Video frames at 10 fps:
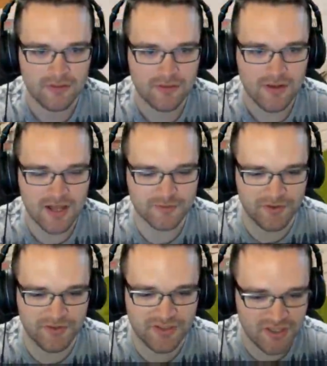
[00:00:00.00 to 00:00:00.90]
I swear,
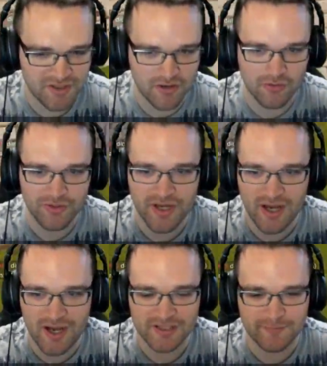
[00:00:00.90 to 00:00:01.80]
this is like the only
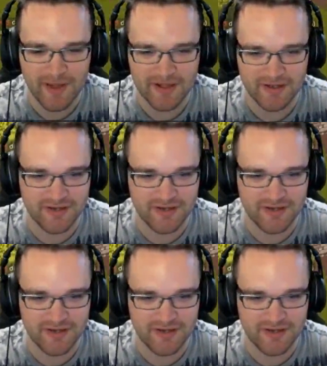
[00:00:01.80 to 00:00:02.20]
hot spot in